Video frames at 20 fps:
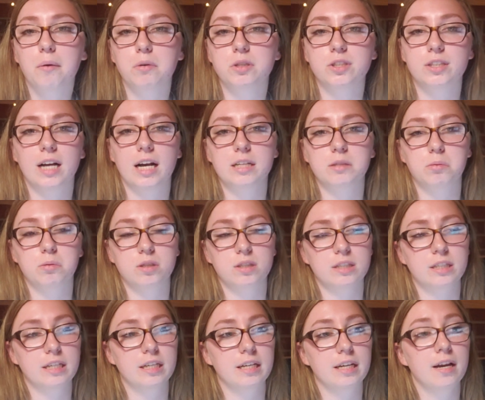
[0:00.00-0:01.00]
which you guys will
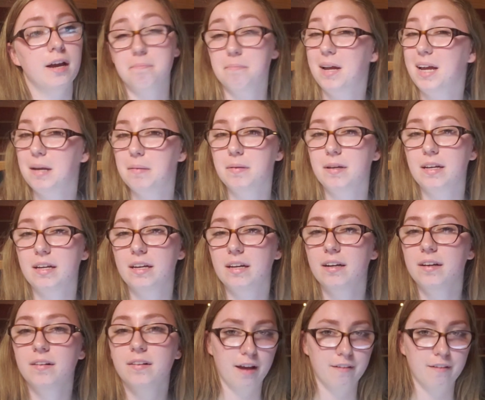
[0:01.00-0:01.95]
see maybe.